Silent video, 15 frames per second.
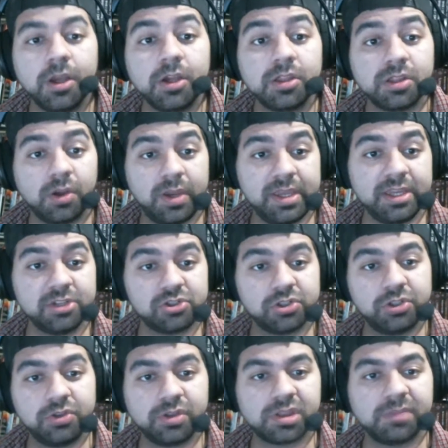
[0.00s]
So he
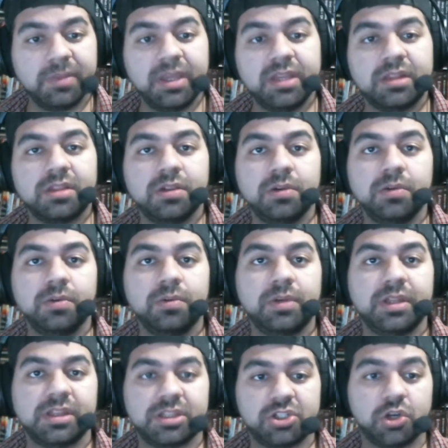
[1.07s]
introduced me to
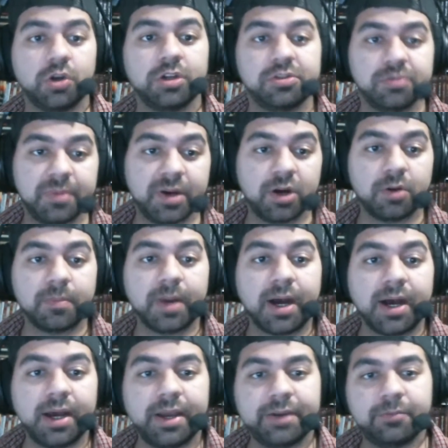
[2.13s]
this George Romero
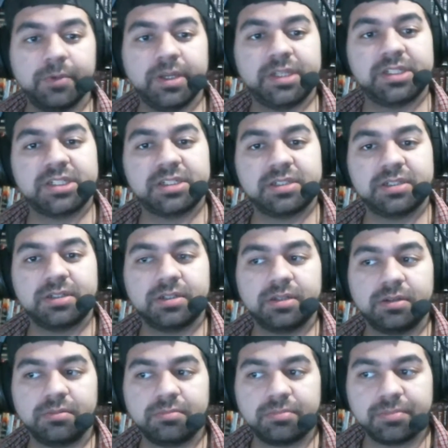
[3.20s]
mod, which
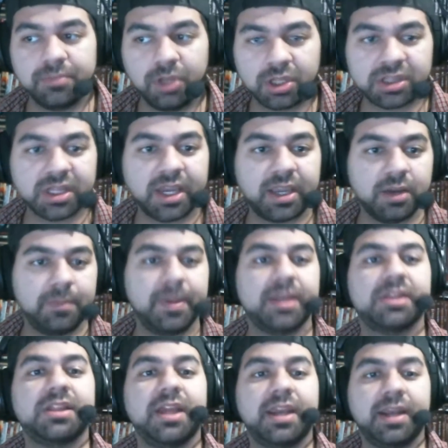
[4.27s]
looks like it'll make
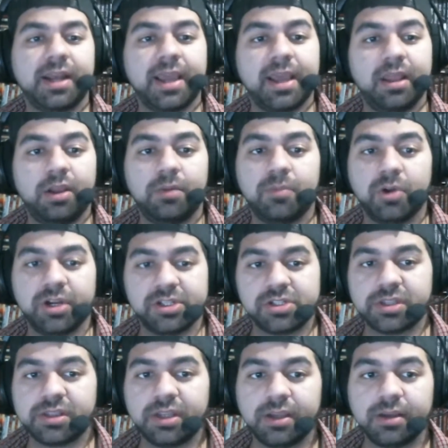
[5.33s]
State of Decay a little more
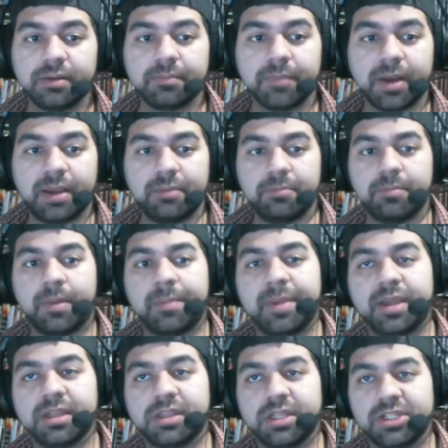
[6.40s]
interesting. My
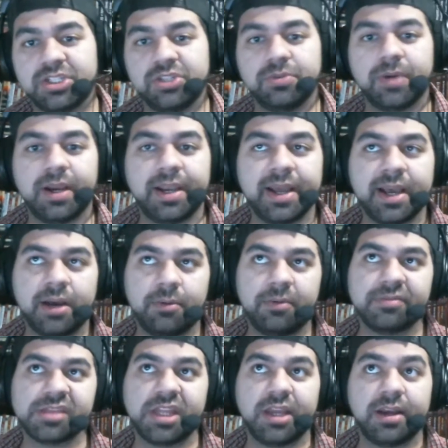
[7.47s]
biggest issue right now
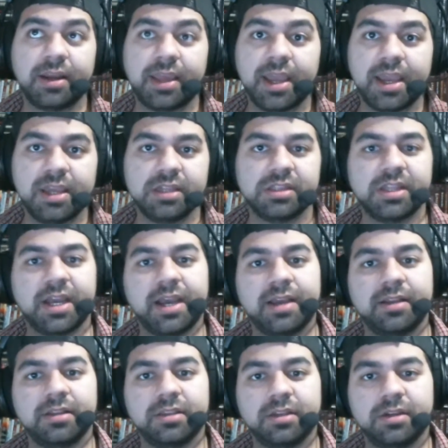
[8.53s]
with State of Decay is
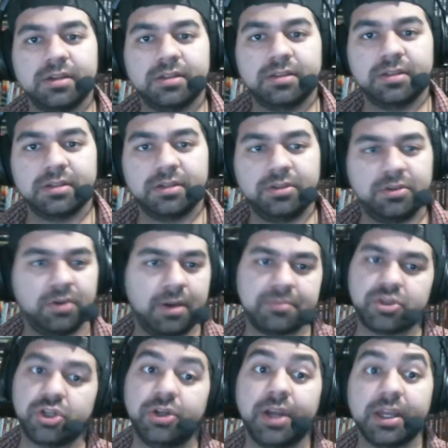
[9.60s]
that I'm
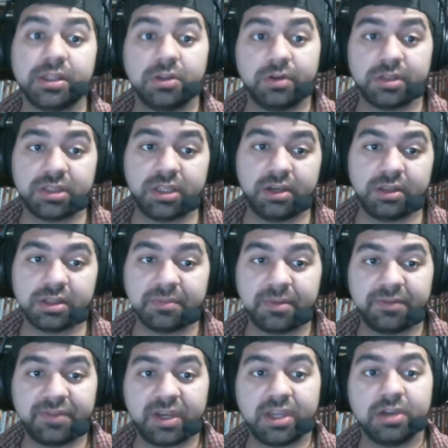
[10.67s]
sure you guys noticed in some
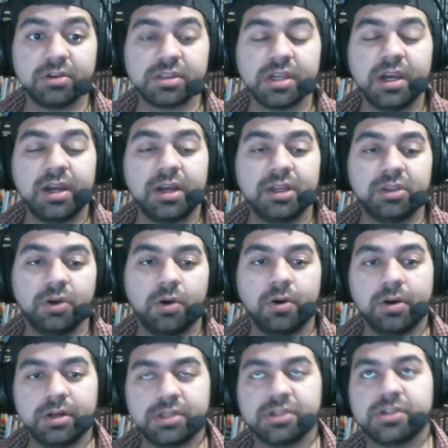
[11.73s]
of the videos, the
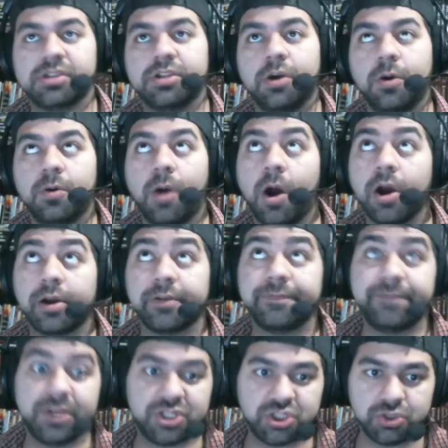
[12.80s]
hordes are so
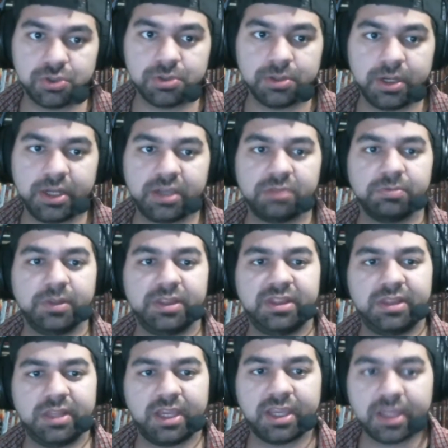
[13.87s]
artificial, it's
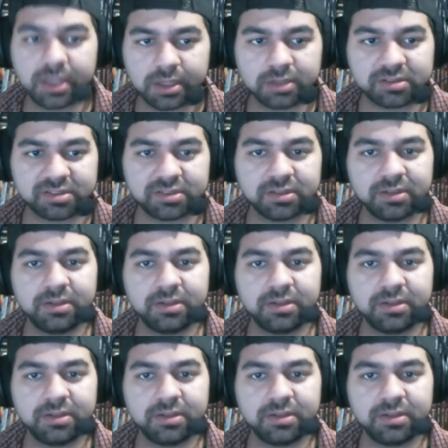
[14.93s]
ridiculous.